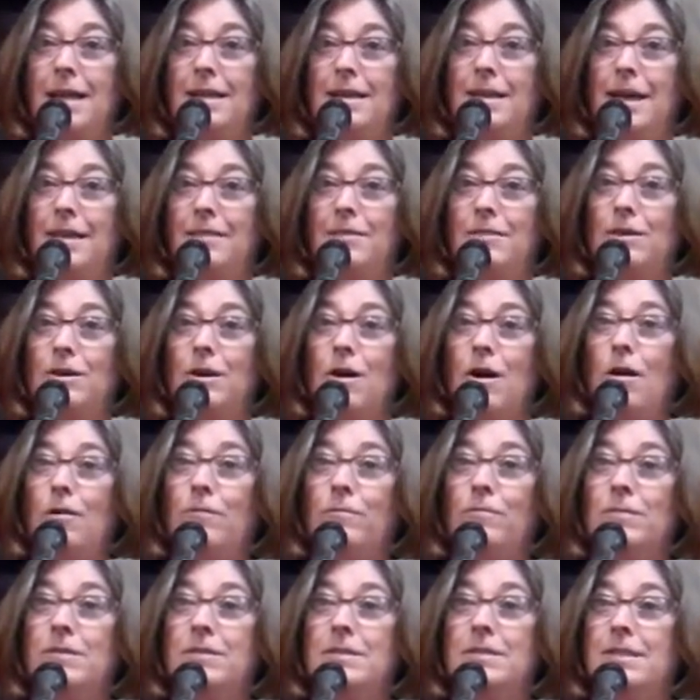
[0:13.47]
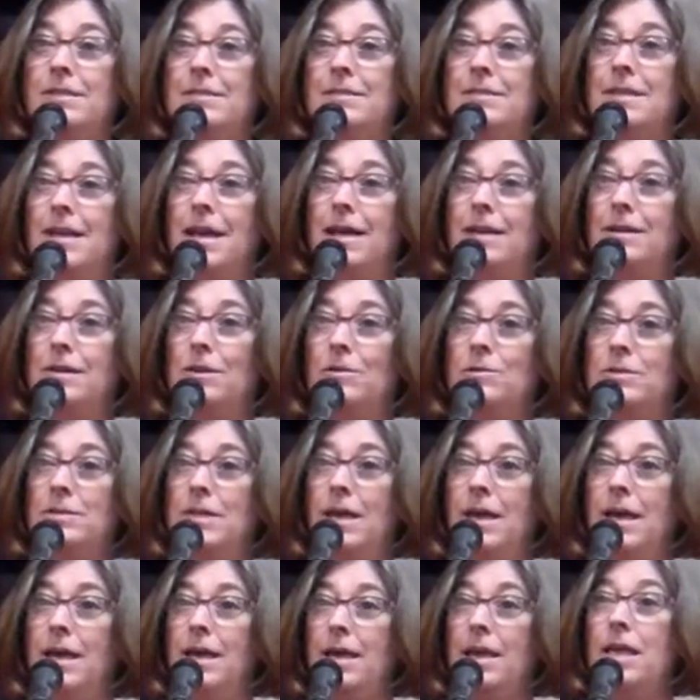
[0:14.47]
and at the conference in San
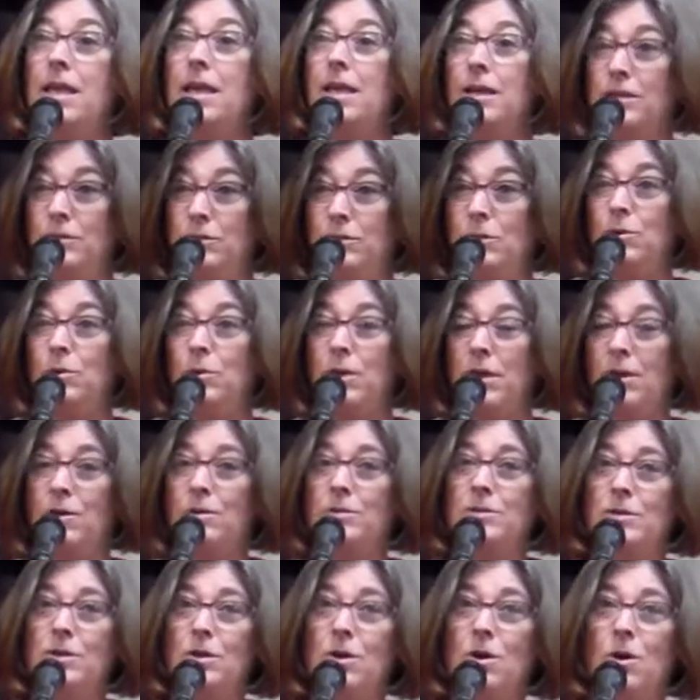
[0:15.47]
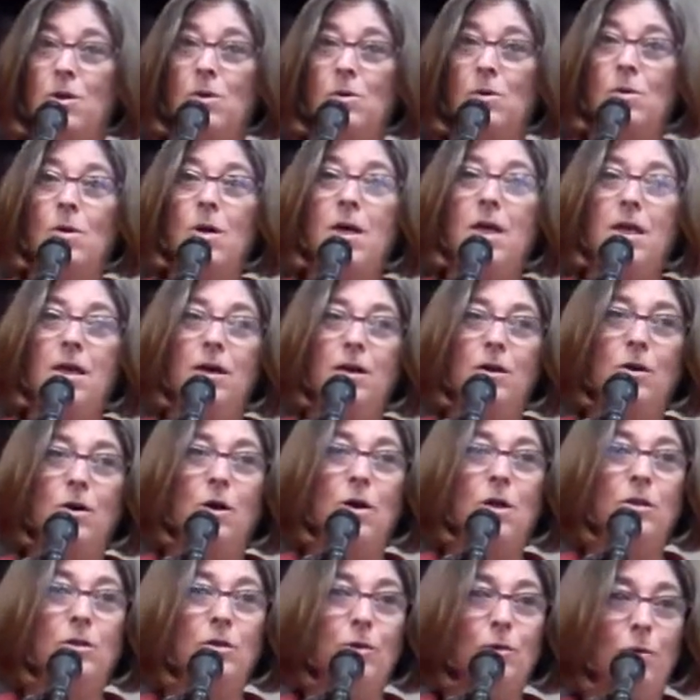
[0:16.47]
Jose 2 years ago
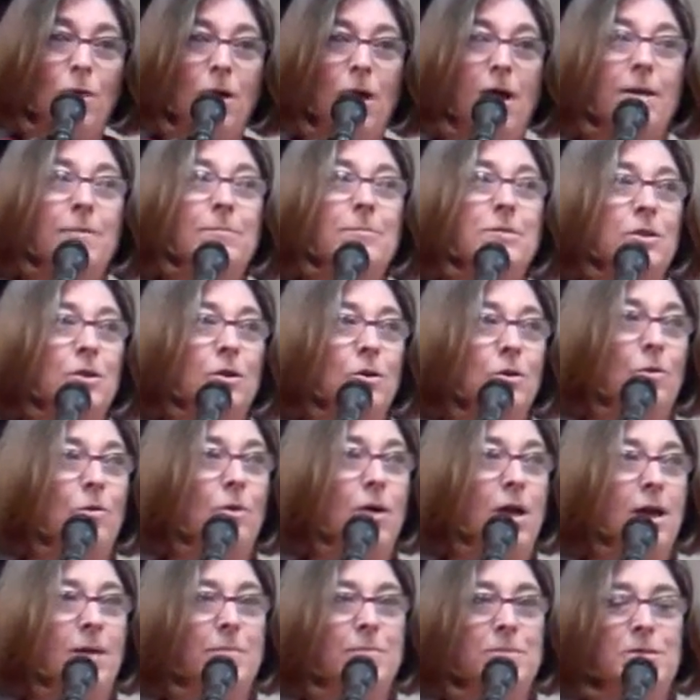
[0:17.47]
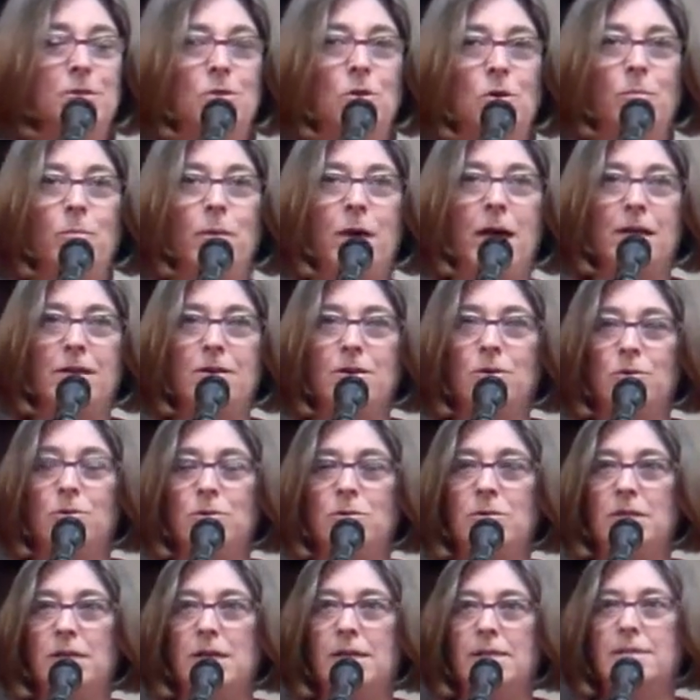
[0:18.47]
called "Crimes Are Crimes No Matter
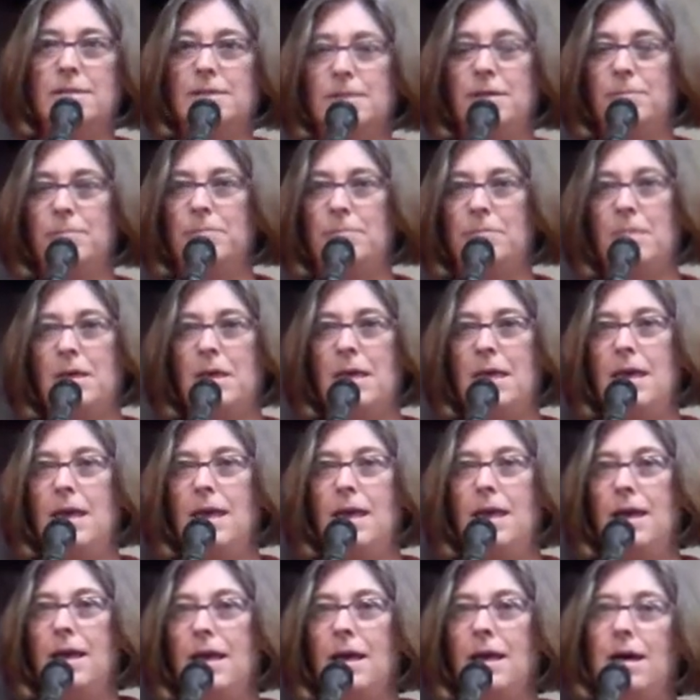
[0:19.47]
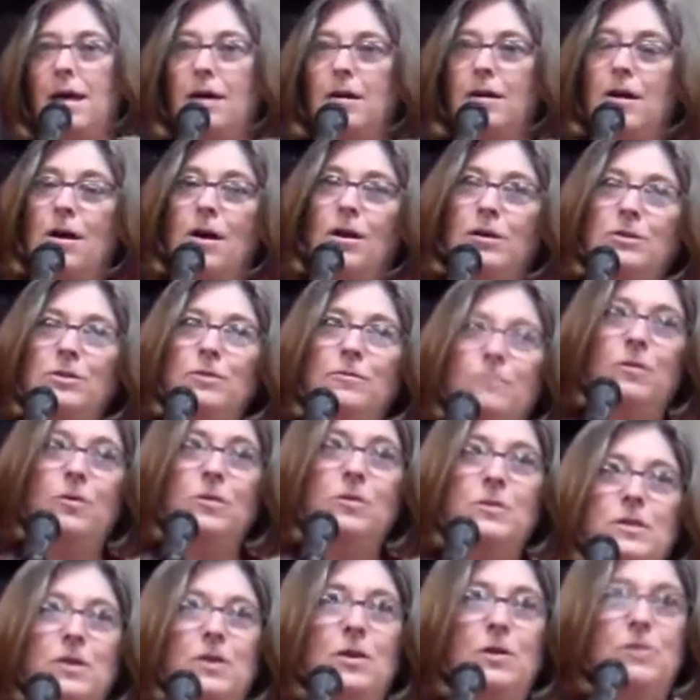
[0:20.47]
Who Does Them." A
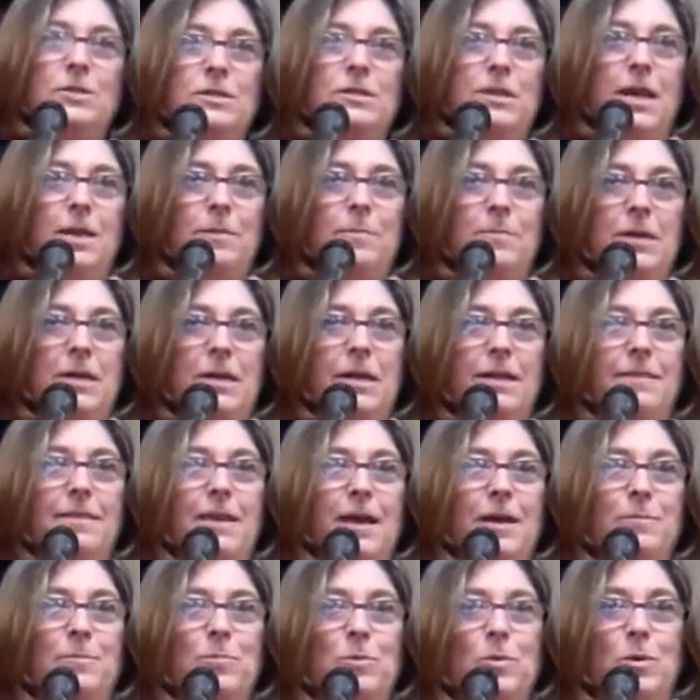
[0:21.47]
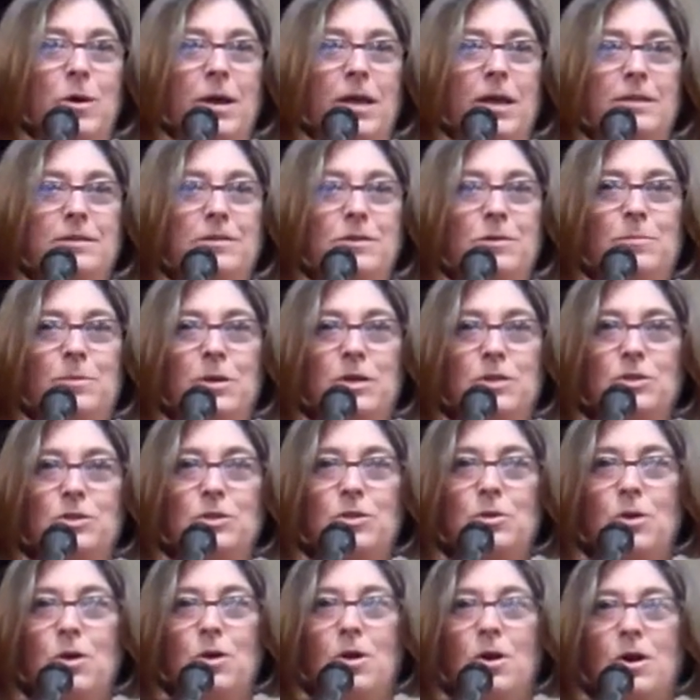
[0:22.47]
controversial statement at that point, to be
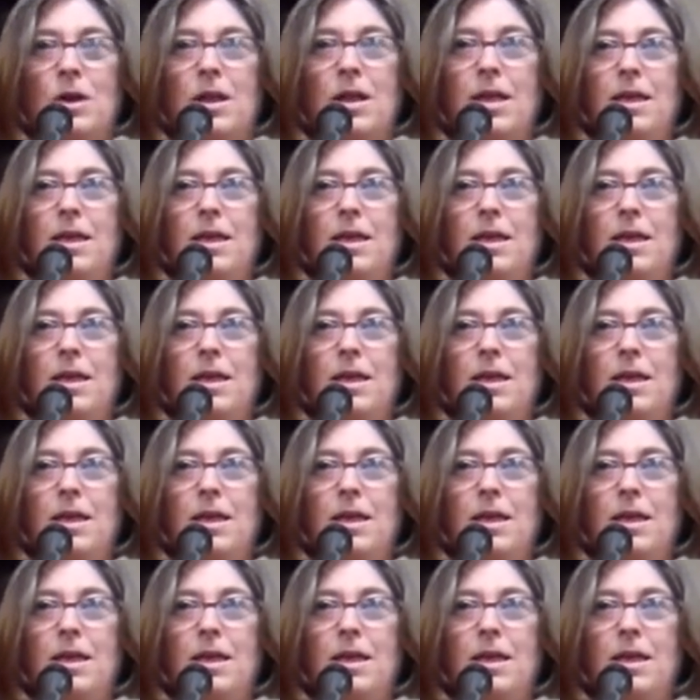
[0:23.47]
sure,